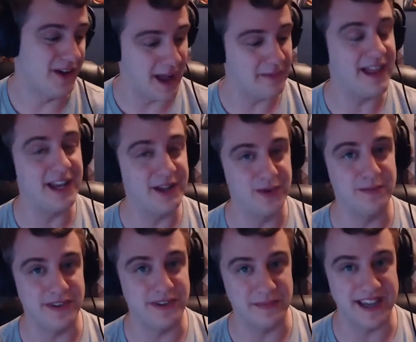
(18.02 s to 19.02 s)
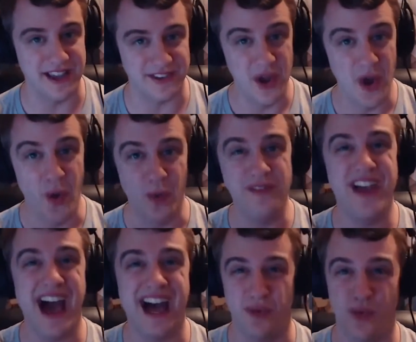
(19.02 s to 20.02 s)
I'm glad you wouldn't miss it because we've
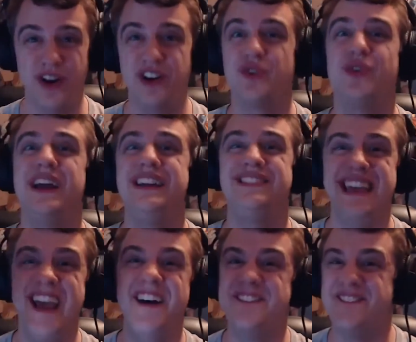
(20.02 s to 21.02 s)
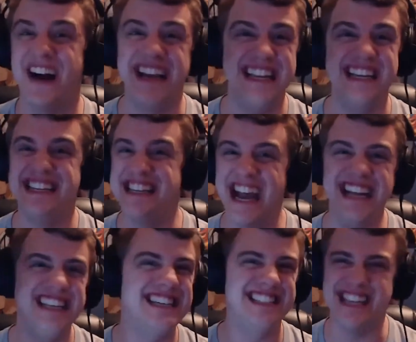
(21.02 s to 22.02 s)
got one crazy fight night
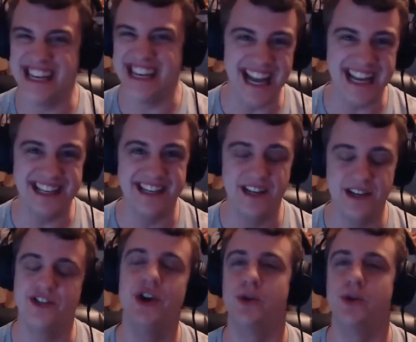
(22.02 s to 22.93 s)
tonight. Joe.